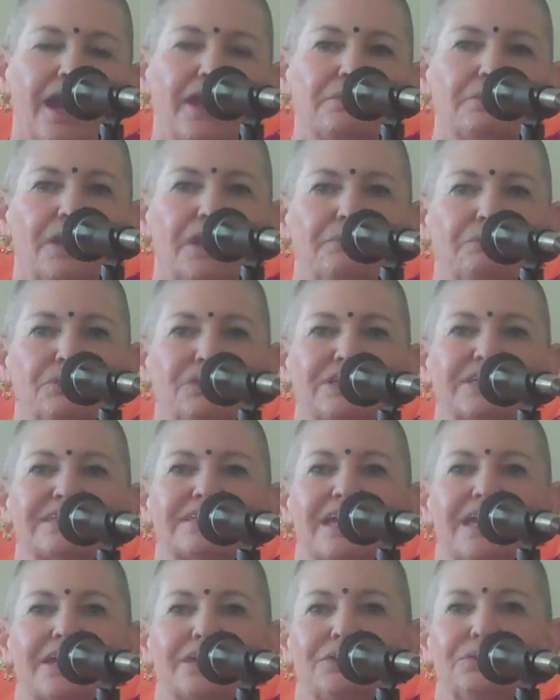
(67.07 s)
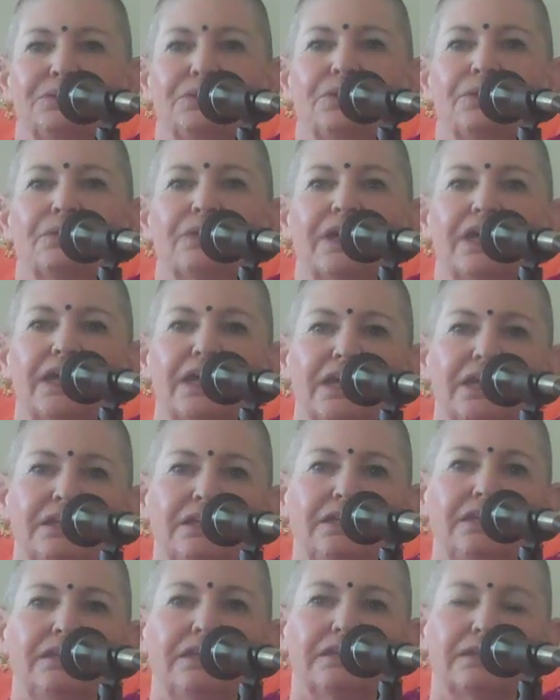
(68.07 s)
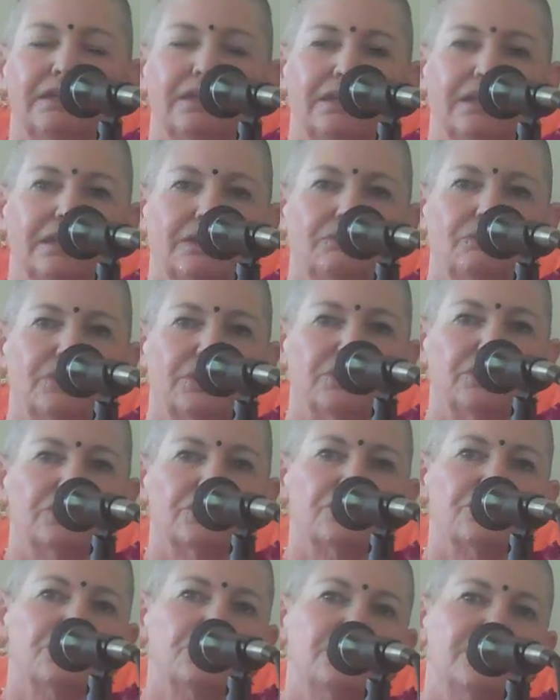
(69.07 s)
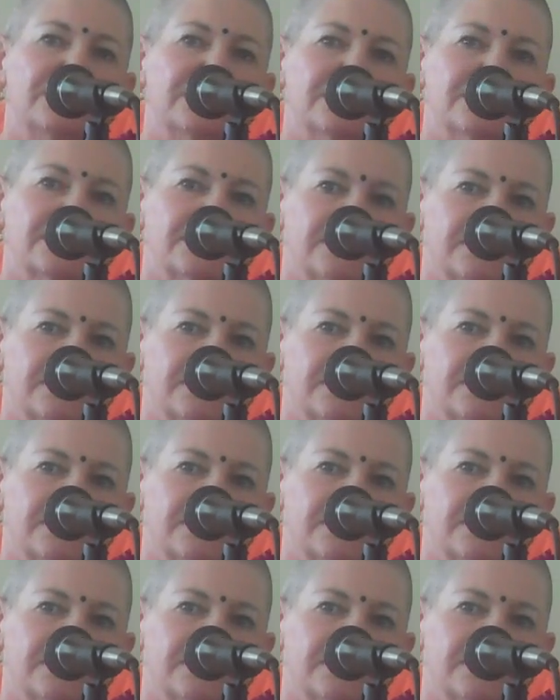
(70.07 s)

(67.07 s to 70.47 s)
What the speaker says: I would say, you know, anything when you're doing